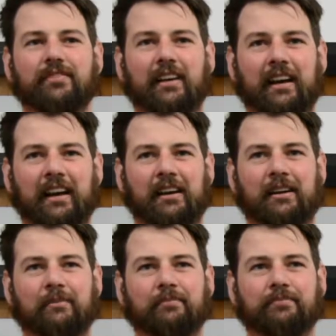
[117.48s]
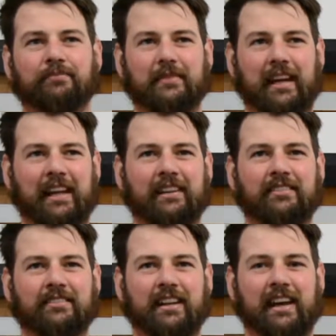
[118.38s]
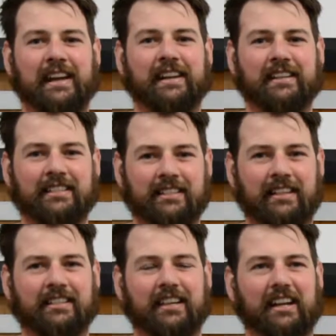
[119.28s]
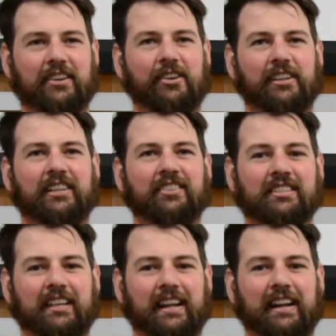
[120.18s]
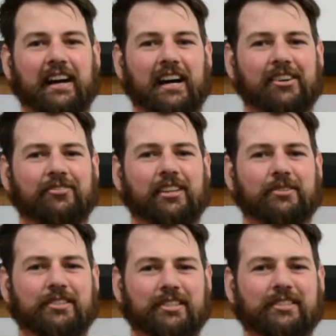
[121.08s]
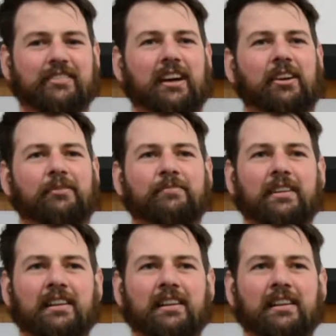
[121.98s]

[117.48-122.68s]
and 18-16 early in the second half. There was a